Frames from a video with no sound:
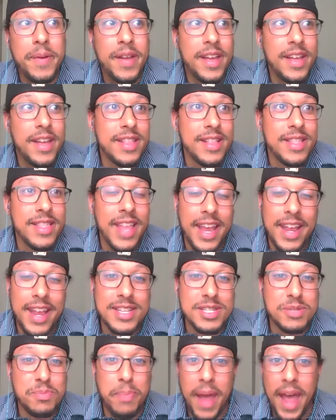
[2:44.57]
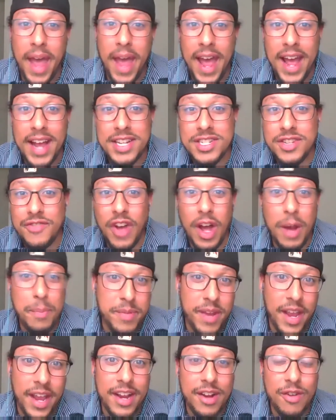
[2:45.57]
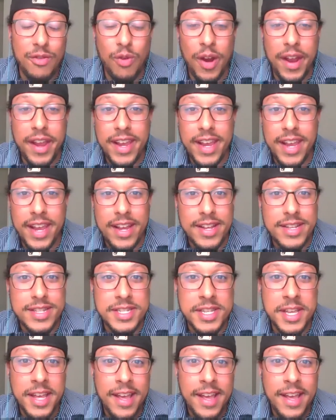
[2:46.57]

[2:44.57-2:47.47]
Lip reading: in the latest batch of updated rankings